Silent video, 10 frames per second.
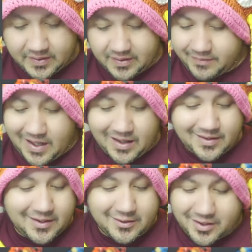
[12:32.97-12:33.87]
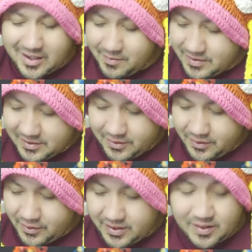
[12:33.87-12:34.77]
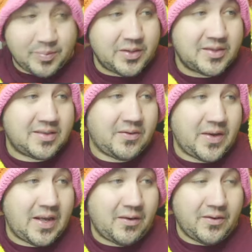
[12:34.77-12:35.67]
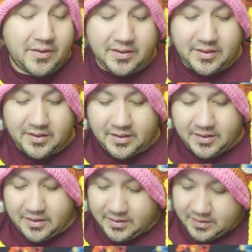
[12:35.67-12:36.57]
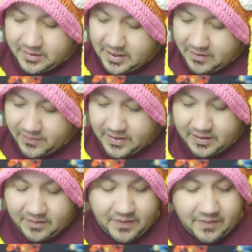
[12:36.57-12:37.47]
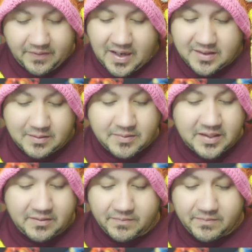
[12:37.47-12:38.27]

Holidays are coming, so you know they're going to put stuff out. So definitely, if I find something,